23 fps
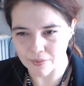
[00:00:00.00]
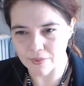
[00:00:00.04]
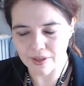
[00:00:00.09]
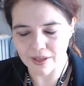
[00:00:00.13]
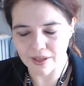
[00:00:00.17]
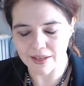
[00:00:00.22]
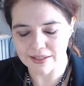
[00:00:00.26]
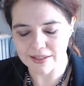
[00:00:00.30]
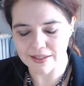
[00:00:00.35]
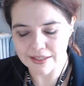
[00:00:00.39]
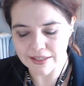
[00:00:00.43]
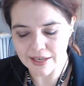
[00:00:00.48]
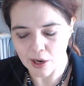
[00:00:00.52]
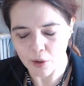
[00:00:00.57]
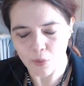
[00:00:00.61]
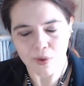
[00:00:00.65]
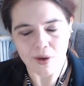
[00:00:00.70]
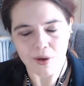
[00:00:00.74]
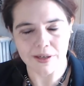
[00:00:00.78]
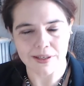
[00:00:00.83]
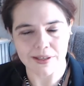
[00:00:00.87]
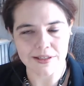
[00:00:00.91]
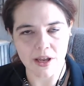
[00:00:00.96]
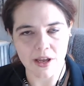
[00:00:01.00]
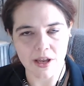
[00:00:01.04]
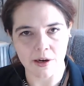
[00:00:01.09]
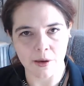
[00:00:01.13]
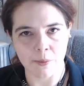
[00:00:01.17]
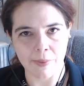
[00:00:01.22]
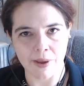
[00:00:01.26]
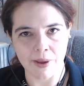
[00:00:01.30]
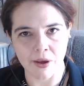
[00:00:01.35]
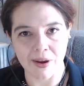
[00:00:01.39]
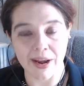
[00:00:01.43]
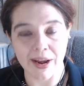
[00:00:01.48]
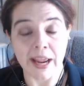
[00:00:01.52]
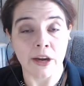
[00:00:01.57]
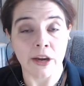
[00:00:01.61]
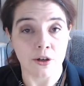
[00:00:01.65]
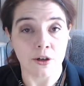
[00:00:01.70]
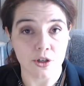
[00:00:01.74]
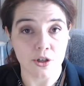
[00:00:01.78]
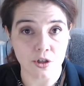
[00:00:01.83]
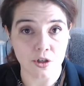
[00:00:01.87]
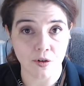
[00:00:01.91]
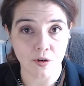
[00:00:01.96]
Today we're going to talk about
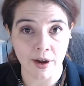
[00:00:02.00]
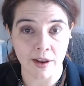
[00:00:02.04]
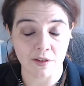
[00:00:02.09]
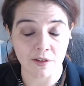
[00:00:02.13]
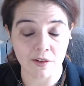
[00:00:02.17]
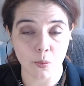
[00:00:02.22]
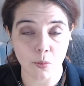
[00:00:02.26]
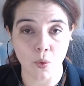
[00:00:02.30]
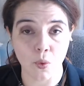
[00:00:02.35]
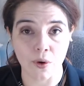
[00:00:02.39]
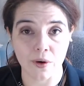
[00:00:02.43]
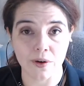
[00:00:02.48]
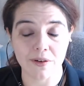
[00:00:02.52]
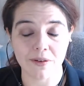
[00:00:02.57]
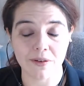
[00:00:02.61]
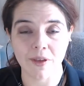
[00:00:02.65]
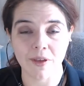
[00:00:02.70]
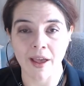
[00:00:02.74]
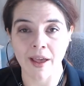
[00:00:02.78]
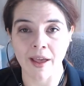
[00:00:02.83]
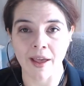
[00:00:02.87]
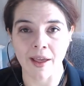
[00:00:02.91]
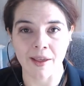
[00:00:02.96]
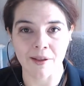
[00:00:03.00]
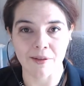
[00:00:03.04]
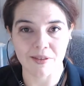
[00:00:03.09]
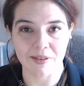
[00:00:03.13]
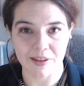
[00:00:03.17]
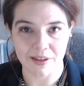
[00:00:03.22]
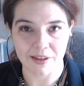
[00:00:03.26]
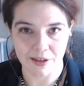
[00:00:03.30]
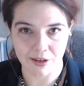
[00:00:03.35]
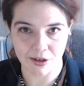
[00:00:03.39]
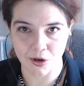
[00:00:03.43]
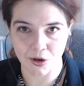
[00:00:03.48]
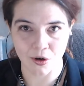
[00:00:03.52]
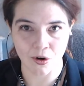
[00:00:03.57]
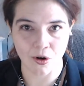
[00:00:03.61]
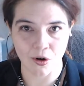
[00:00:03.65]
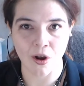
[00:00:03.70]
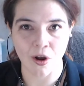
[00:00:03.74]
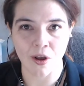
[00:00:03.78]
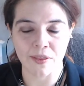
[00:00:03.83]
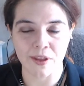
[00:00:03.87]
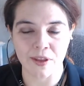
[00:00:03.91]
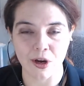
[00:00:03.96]
energy transport. Here
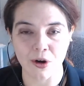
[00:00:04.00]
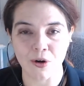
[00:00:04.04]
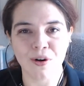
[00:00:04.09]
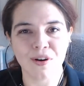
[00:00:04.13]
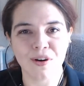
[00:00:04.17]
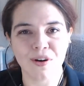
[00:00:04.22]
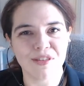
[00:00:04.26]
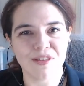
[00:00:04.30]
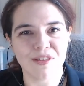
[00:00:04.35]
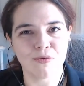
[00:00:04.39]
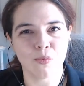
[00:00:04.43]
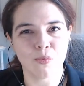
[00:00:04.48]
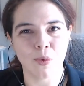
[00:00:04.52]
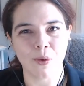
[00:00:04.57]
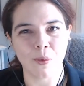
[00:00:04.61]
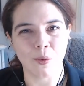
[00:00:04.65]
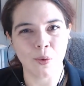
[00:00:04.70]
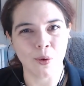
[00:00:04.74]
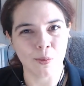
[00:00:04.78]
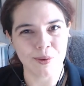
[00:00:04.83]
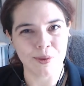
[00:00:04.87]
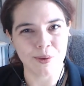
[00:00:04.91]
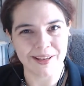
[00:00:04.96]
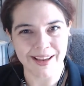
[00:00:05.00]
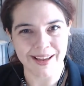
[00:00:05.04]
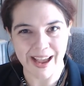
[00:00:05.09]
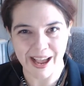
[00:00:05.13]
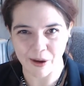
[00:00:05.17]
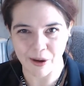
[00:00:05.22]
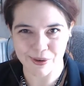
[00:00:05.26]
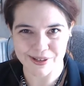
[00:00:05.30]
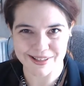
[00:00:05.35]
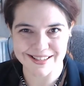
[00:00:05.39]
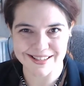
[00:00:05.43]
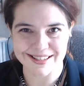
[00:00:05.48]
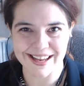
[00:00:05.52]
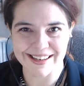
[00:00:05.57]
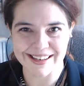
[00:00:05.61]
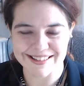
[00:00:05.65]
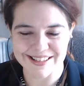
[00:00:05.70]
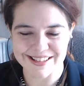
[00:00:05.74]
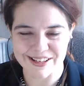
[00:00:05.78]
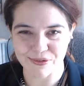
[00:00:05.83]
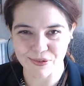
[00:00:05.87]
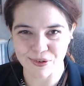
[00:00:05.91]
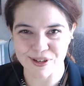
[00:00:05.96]
on the Earth will be how we
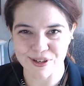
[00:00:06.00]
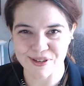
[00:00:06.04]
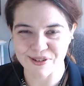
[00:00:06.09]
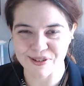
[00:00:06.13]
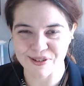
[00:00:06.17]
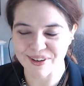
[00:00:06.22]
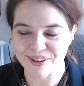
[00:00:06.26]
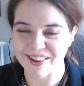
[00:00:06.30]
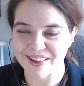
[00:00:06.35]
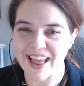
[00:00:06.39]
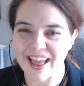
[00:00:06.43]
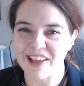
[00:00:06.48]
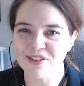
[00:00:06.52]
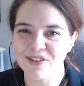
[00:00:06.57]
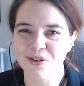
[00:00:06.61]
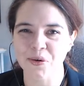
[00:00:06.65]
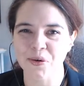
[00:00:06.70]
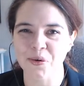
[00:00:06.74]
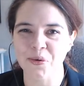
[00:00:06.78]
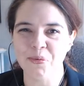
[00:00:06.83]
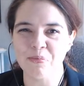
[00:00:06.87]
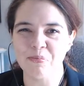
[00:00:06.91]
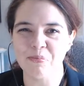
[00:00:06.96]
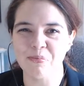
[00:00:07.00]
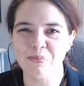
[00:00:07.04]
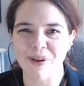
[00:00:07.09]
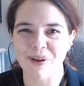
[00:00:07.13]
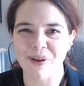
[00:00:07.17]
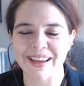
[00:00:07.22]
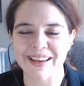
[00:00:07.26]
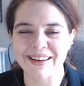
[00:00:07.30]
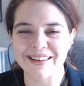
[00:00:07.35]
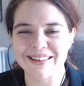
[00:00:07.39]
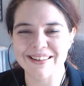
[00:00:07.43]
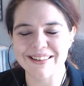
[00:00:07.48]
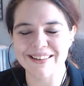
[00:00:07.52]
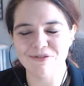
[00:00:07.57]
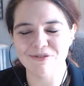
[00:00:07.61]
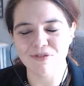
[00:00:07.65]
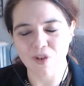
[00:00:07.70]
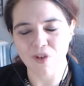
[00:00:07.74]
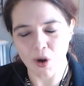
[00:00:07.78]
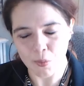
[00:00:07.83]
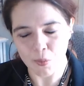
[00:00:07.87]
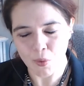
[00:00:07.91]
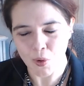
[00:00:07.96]
discuss it for in your classroom, but
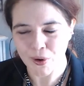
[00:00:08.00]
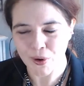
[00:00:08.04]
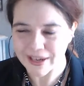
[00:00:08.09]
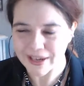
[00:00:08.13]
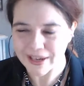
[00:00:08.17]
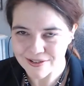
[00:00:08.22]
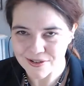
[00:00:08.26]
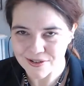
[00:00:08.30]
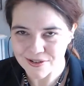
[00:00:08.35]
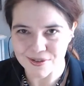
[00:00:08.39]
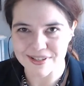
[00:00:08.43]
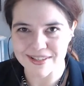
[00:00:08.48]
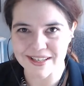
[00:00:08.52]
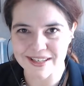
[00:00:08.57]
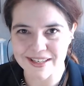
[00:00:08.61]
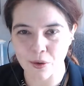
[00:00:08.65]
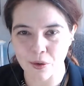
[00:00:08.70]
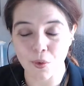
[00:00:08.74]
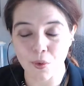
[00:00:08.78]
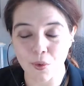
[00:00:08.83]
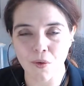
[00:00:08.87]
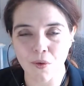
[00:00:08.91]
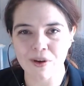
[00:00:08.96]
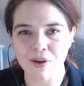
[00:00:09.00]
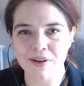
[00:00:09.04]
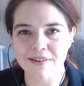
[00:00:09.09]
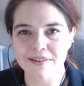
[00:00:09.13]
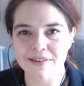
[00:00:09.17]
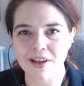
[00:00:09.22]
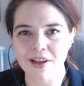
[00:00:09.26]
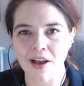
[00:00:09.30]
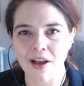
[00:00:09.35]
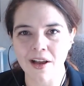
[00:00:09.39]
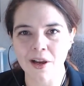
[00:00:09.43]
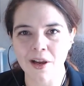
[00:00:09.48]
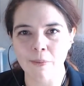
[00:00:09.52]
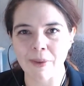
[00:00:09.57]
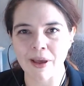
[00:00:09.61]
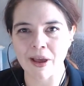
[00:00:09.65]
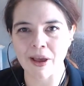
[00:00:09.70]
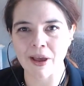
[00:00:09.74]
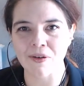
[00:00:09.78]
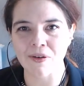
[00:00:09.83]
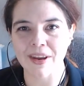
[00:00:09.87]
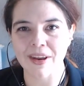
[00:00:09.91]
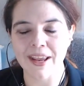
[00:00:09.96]
far more interesting, we're going to talk
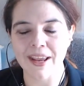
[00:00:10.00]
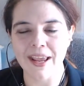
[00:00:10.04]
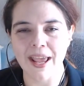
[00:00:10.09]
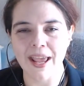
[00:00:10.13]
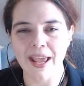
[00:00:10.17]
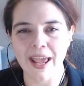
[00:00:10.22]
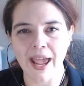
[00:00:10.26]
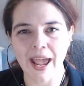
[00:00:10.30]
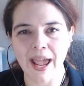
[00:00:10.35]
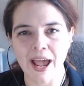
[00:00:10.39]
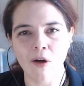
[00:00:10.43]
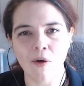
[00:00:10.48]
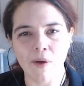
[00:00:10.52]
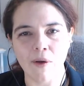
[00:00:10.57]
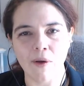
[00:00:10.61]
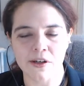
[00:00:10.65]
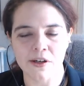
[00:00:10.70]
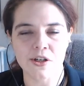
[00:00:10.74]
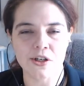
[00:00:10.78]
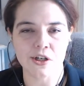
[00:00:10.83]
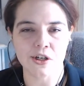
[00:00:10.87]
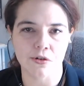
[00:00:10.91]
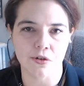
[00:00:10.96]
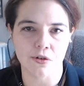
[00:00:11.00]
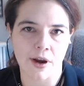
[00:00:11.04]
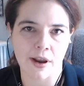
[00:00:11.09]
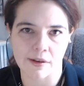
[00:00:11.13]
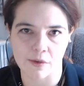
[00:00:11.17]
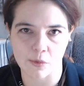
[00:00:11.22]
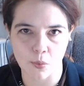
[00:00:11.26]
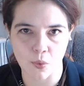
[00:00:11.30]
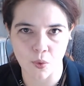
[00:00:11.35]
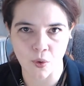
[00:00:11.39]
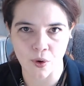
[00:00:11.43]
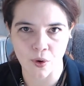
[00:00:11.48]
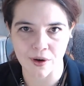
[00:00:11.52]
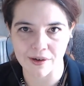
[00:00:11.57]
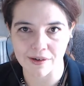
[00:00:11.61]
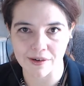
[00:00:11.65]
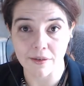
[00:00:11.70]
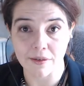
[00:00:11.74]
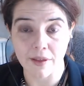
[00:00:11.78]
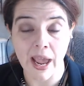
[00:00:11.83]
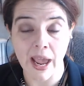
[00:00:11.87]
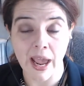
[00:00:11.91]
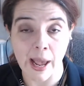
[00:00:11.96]
about how energy
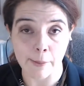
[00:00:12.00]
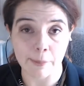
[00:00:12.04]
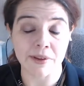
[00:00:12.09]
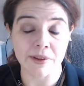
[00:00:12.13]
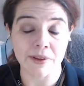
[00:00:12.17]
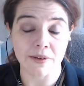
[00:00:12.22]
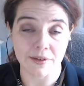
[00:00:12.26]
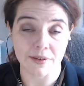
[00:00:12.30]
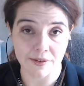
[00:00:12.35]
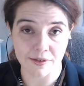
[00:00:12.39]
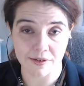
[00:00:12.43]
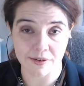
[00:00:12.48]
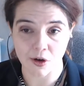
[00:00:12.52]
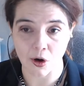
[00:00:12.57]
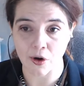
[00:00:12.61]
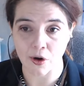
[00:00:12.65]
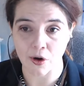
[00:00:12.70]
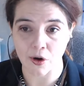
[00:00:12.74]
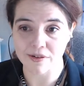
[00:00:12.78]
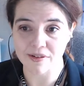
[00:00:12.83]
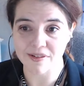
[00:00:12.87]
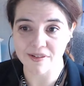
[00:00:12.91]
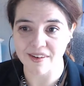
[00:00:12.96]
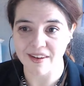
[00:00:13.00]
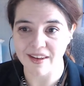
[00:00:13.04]
transport happens in stars.